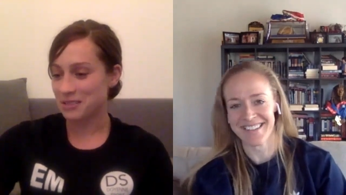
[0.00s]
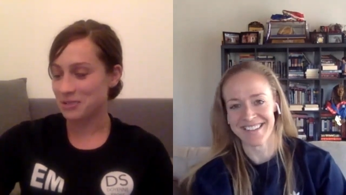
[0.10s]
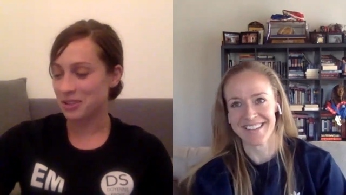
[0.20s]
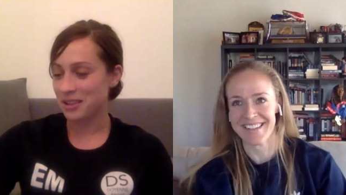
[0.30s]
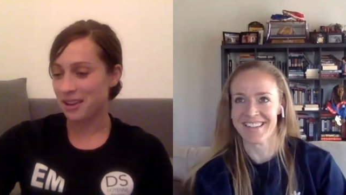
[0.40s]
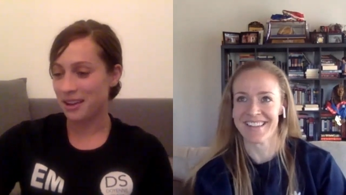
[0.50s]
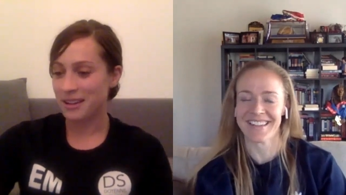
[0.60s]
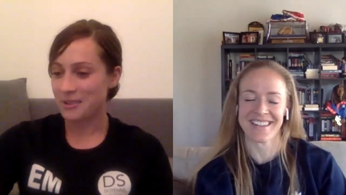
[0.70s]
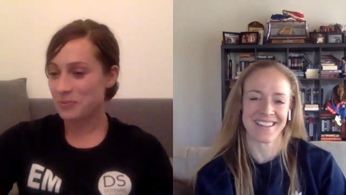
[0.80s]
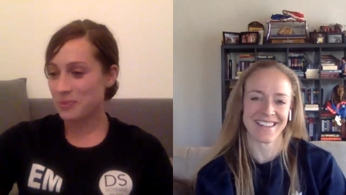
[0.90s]
Speaker 1: That's what.
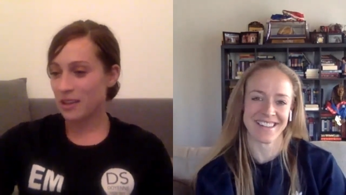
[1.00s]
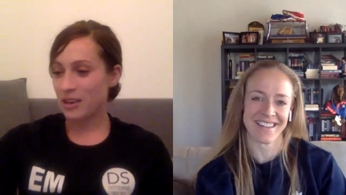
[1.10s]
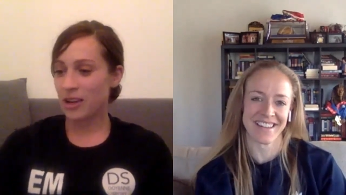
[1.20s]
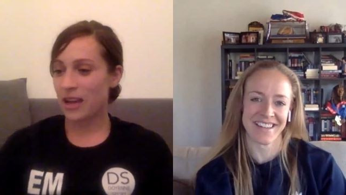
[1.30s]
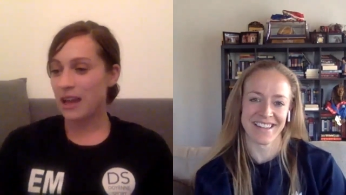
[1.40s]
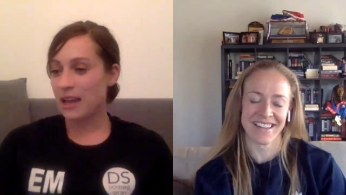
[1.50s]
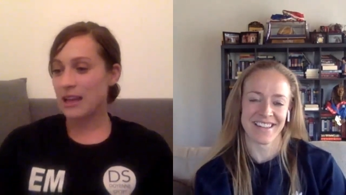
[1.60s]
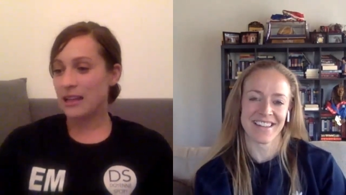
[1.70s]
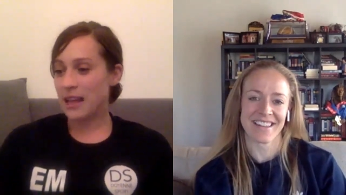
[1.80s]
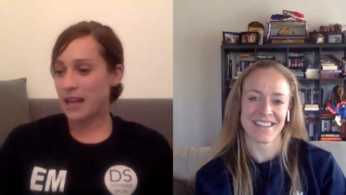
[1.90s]
Okay.
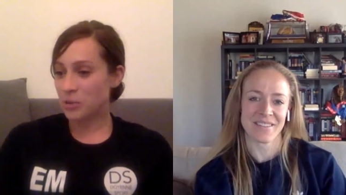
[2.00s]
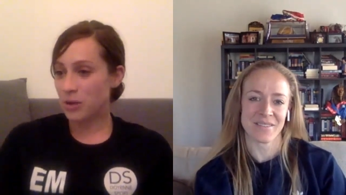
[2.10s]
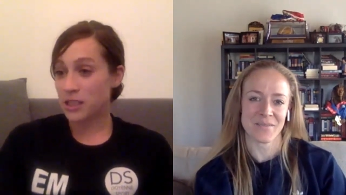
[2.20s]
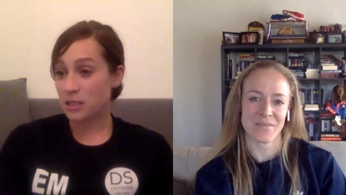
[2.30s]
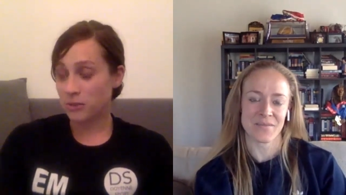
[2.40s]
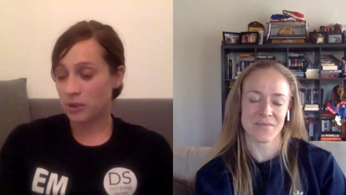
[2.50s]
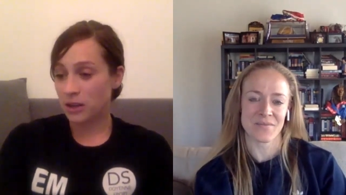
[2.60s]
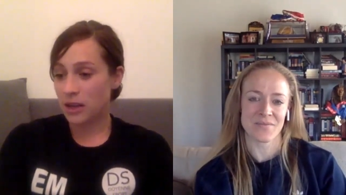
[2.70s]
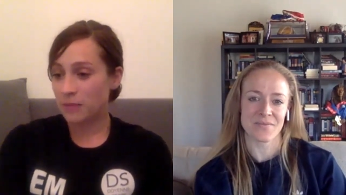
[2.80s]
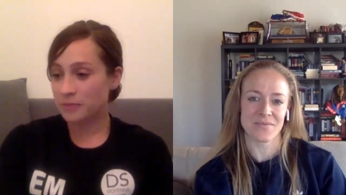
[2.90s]
Last question for
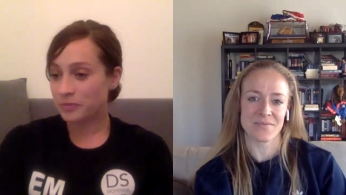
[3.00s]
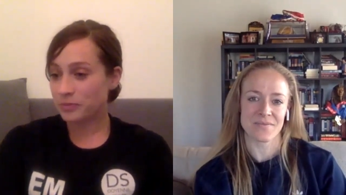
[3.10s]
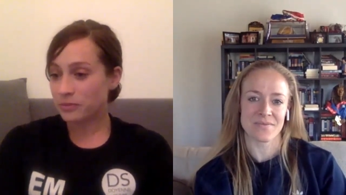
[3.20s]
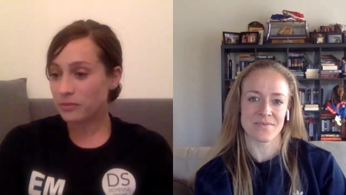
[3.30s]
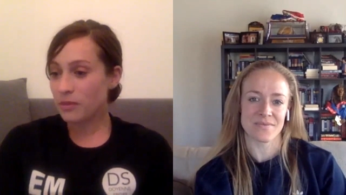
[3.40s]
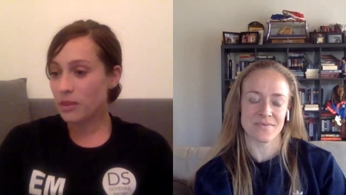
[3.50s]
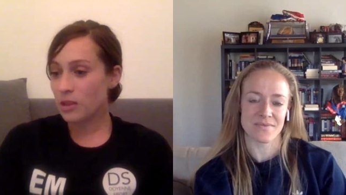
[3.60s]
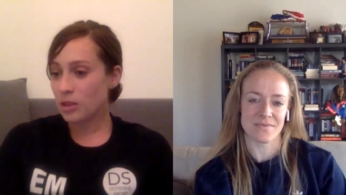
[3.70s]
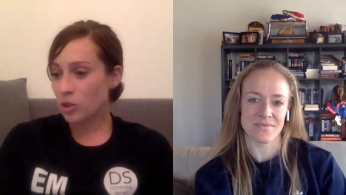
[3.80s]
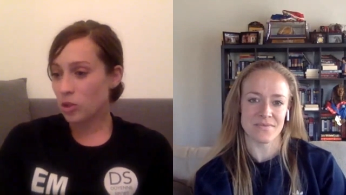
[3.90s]
club.
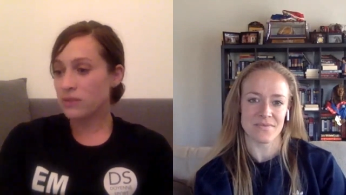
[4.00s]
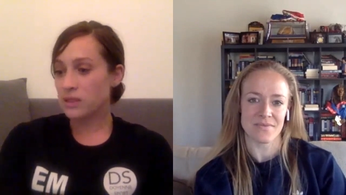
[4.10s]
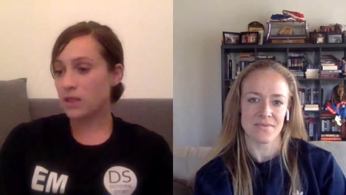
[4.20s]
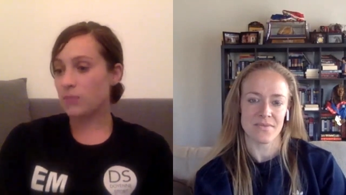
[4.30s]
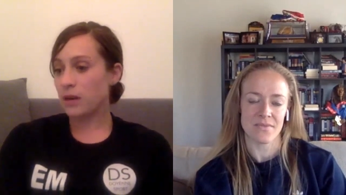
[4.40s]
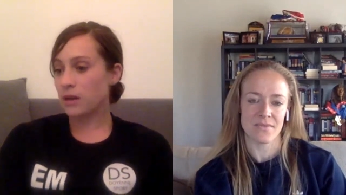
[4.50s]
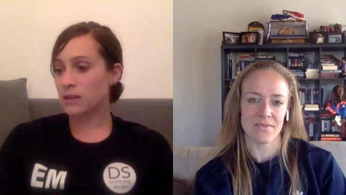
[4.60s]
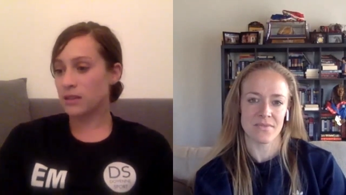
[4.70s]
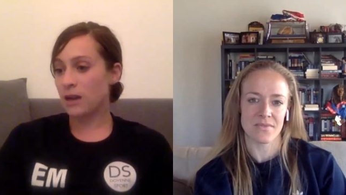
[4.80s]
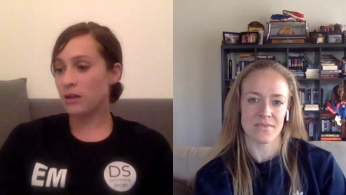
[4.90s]
You have seen
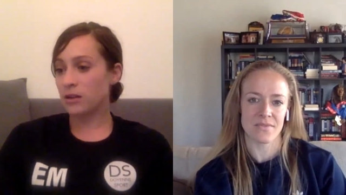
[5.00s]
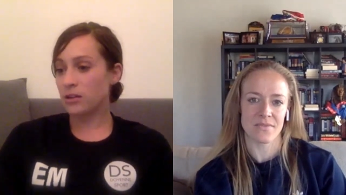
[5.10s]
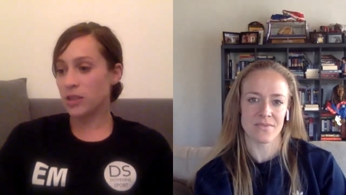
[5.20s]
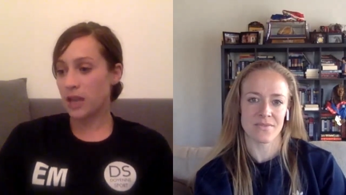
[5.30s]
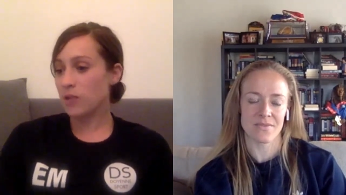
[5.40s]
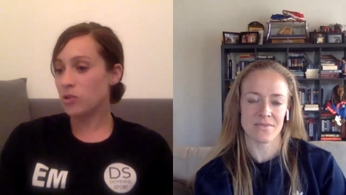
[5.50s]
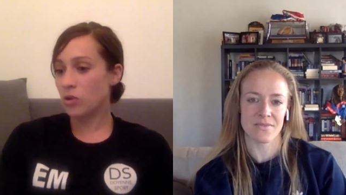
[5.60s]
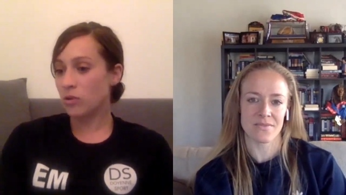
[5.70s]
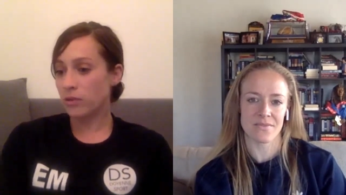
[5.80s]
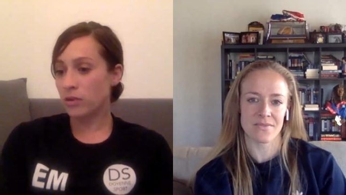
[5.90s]
American soccer change
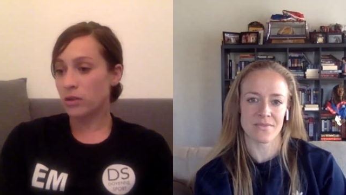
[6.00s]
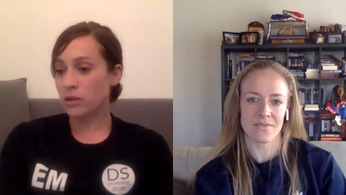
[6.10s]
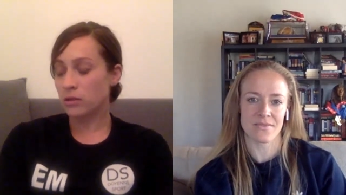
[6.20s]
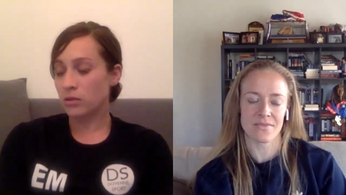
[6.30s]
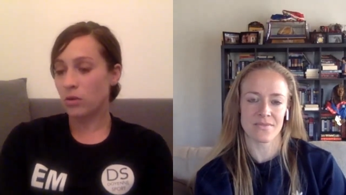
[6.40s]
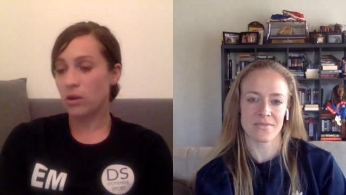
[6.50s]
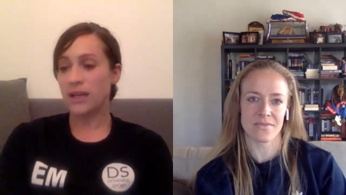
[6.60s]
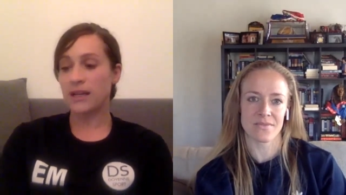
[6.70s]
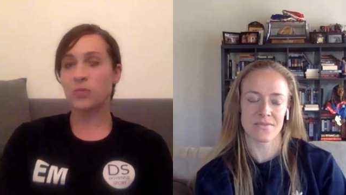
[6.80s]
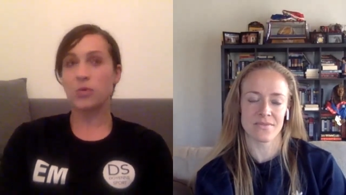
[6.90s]
over, or
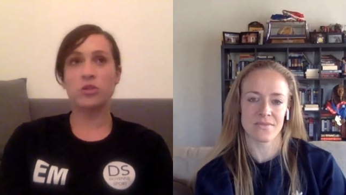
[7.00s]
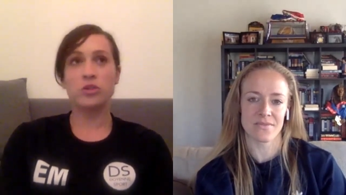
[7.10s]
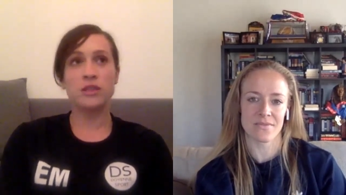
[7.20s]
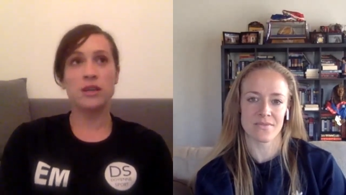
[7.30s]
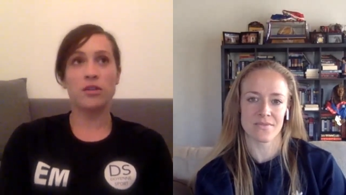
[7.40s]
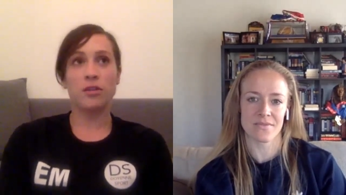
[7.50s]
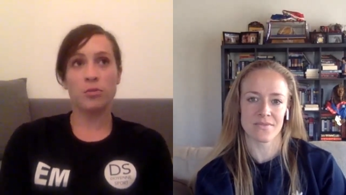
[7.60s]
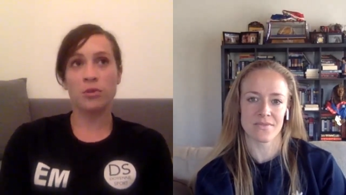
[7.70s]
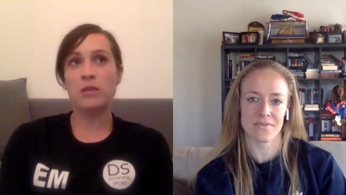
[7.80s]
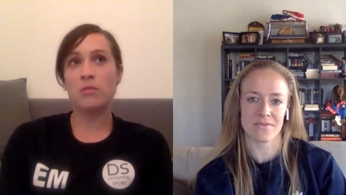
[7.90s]
I guess, what would you say the
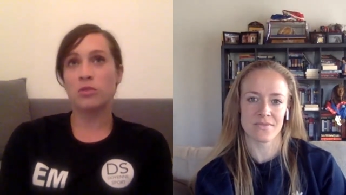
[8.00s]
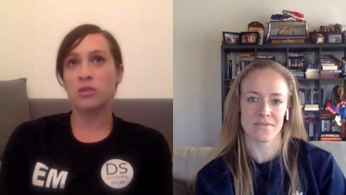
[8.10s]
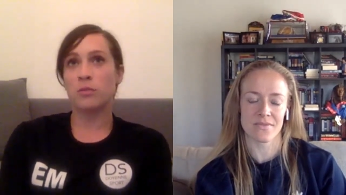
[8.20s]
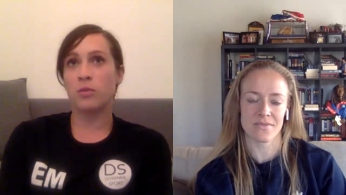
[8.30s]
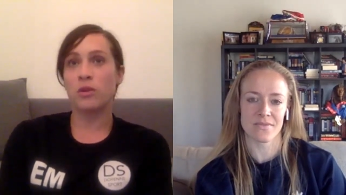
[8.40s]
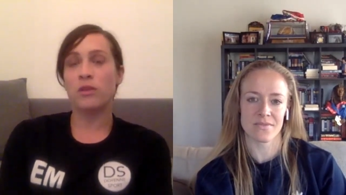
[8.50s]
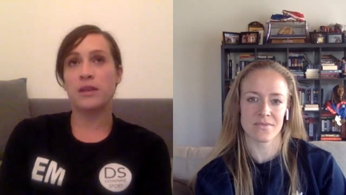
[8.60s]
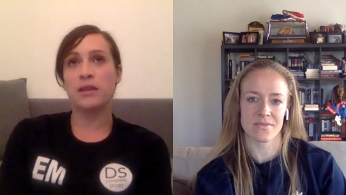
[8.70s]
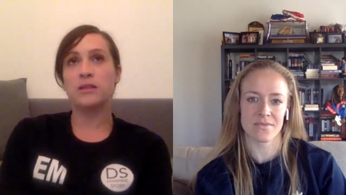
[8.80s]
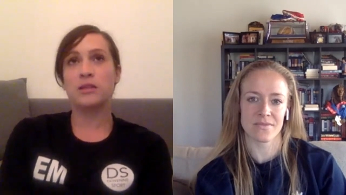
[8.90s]
three most important
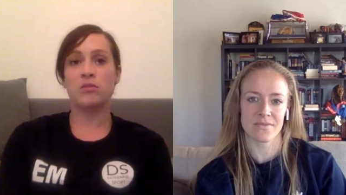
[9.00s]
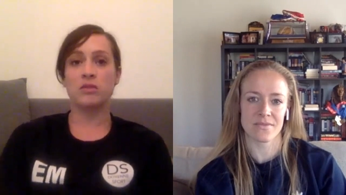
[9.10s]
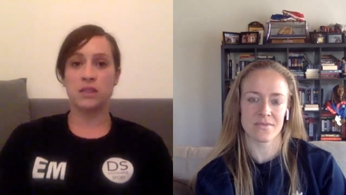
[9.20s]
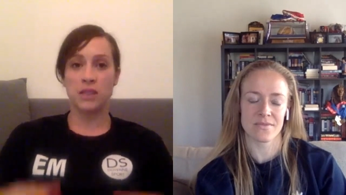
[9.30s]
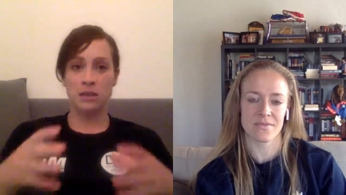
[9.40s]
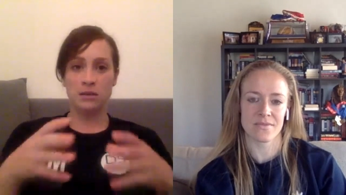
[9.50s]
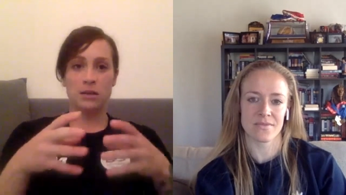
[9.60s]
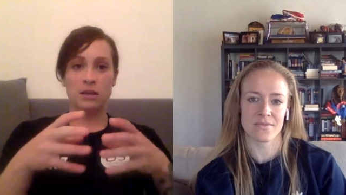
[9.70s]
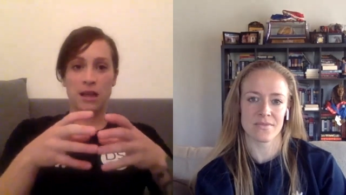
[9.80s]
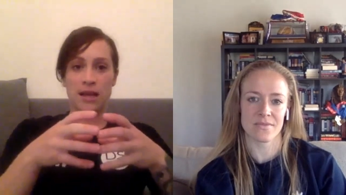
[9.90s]
things that you've seen
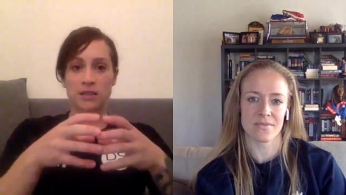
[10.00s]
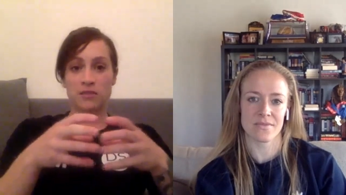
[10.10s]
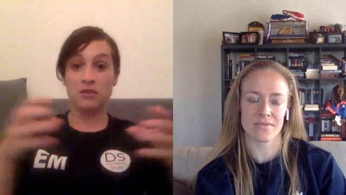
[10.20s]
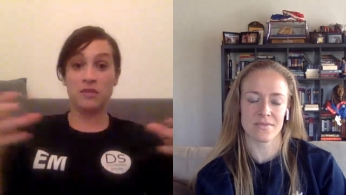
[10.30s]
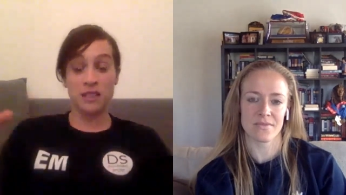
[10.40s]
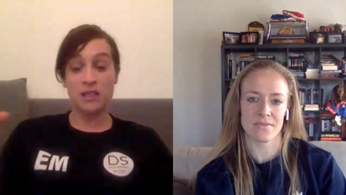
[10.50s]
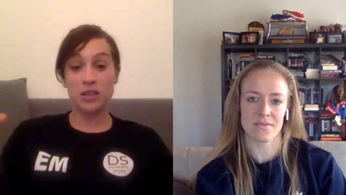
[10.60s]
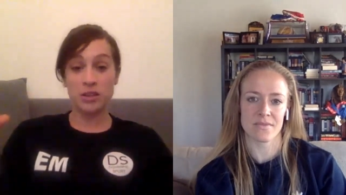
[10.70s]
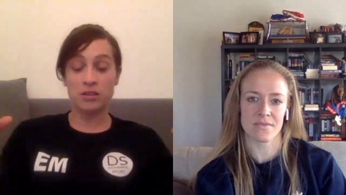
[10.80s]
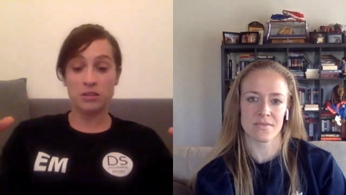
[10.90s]
in the last 15
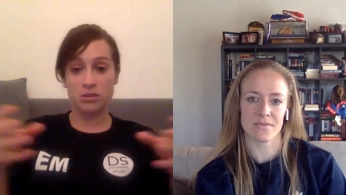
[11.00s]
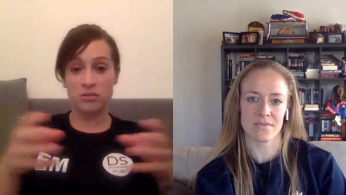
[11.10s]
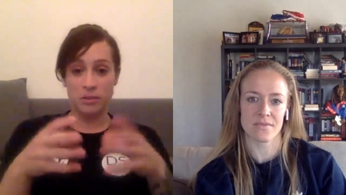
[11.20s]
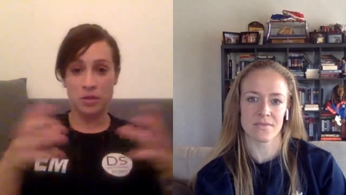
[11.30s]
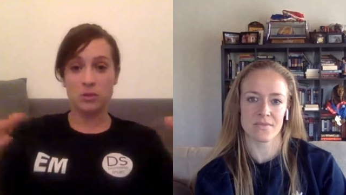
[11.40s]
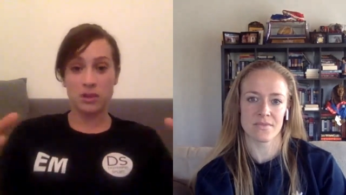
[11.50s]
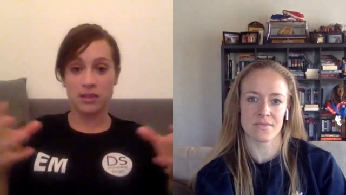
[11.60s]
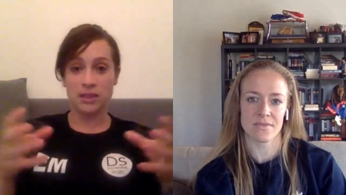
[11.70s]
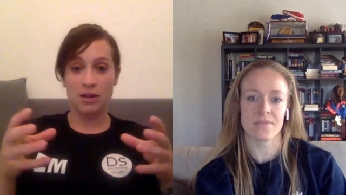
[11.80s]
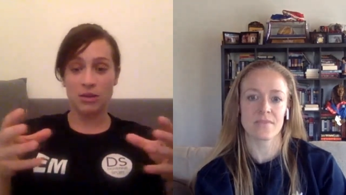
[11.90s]
years? You've been doing
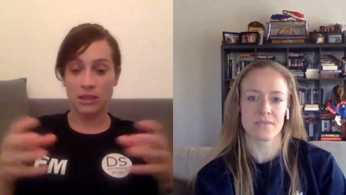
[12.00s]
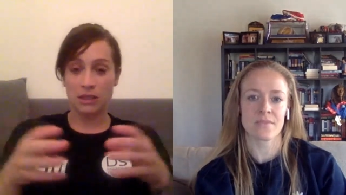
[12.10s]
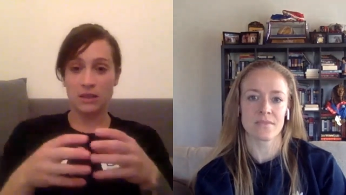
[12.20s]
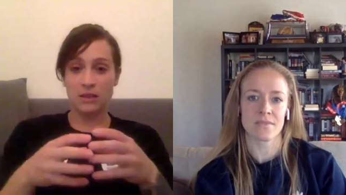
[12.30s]
this now.